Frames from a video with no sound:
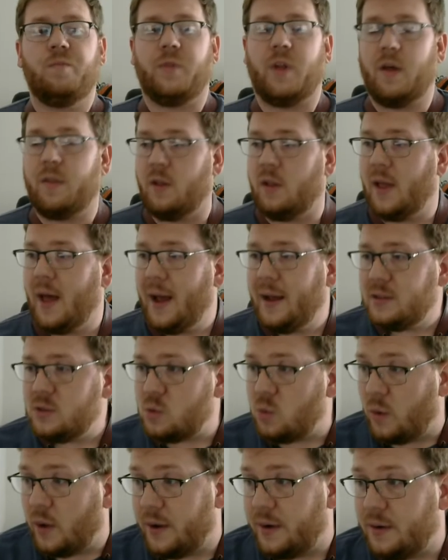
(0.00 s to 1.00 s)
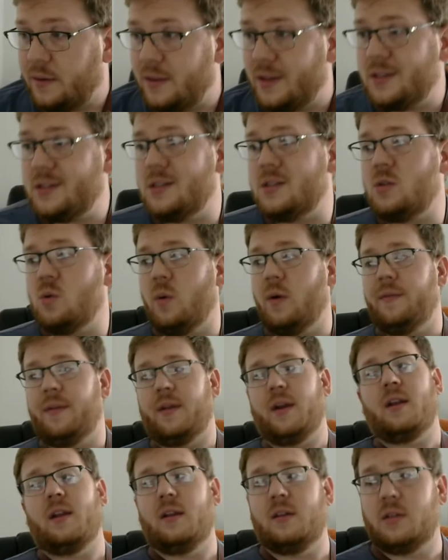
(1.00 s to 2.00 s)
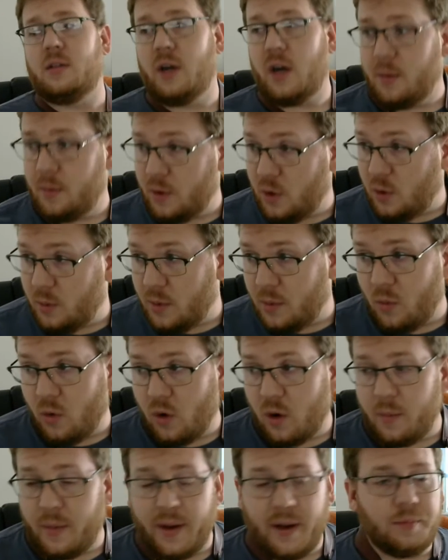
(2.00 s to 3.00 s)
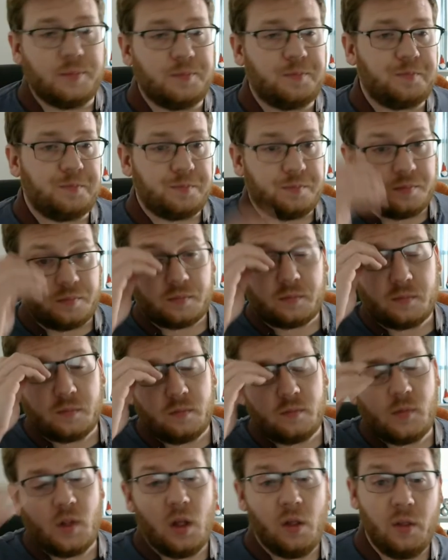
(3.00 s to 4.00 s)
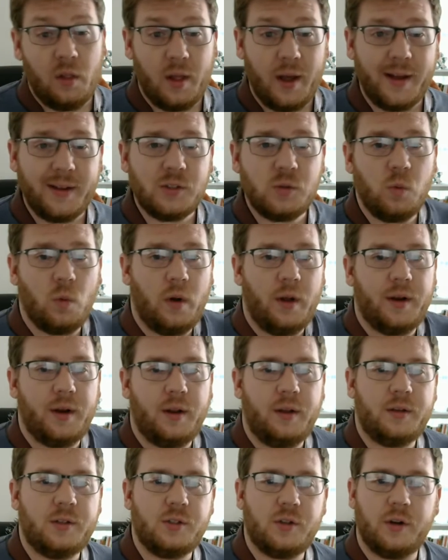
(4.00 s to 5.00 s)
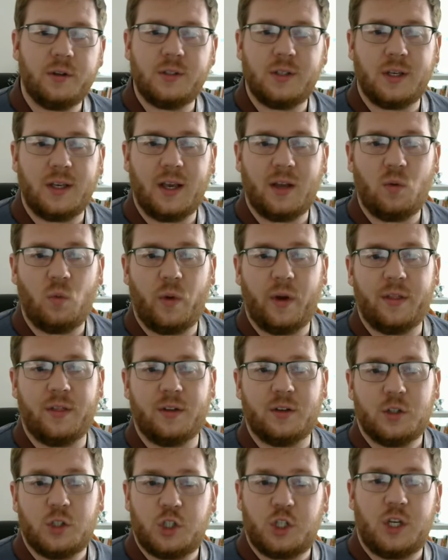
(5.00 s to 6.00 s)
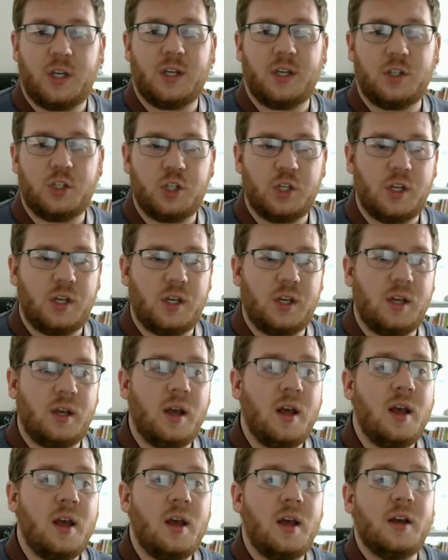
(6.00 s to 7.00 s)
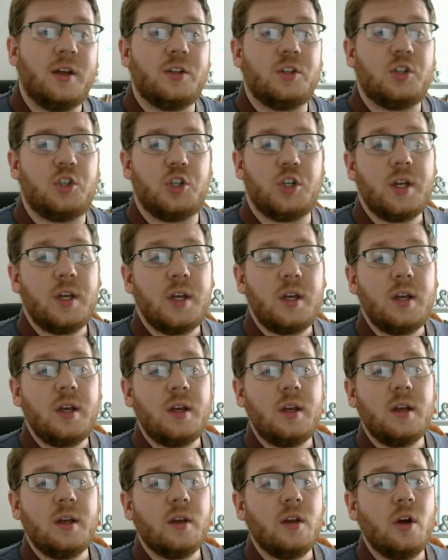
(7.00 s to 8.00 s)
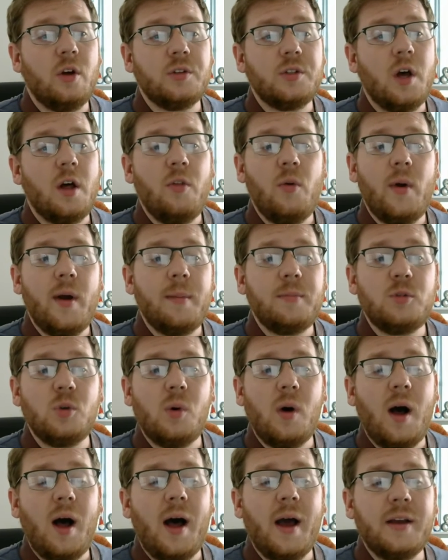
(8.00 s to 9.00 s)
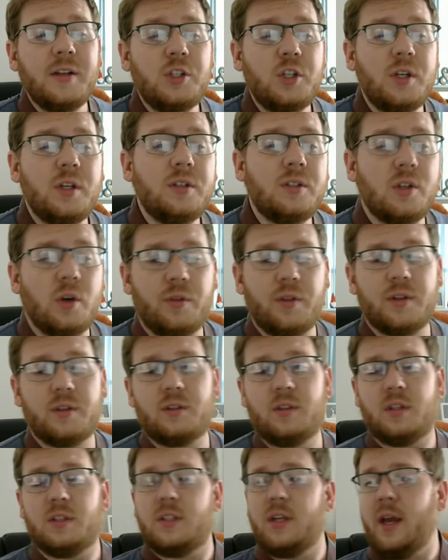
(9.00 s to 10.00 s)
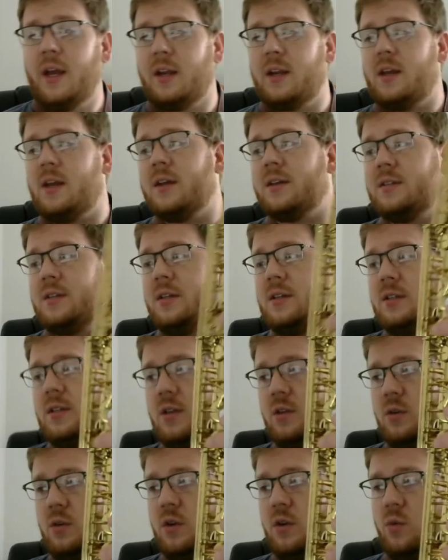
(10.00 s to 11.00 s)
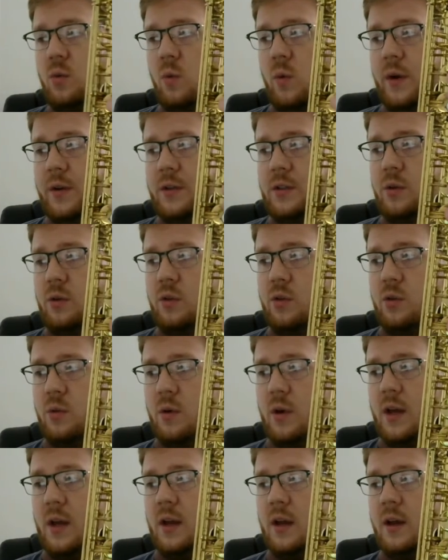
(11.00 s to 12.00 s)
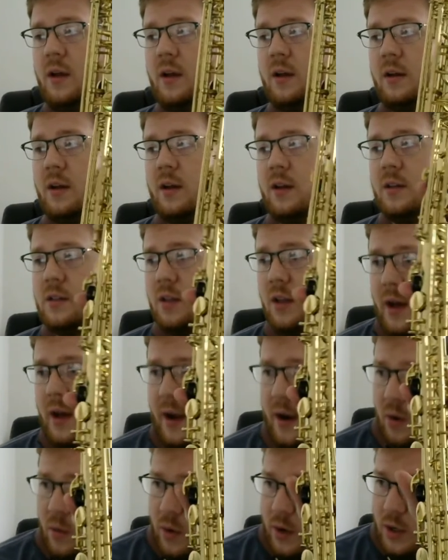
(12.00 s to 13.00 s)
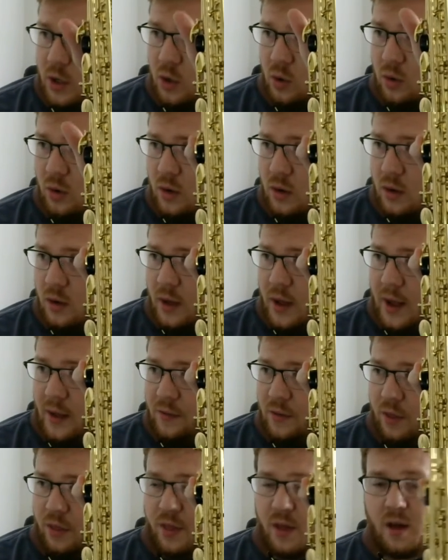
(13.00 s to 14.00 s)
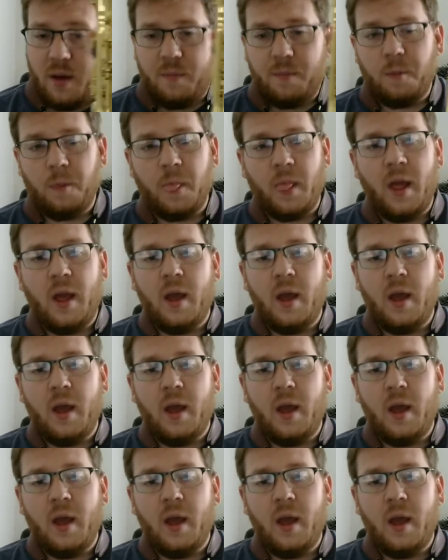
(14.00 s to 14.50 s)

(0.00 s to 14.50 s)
Now the last one, this is the one that I need to talk a little bit more about. The last one starts again with G, G, G. It goes all the way up to a high G, so the technique is easy. You do 1, 2, 3, and you get to the higher one, you add the thumb.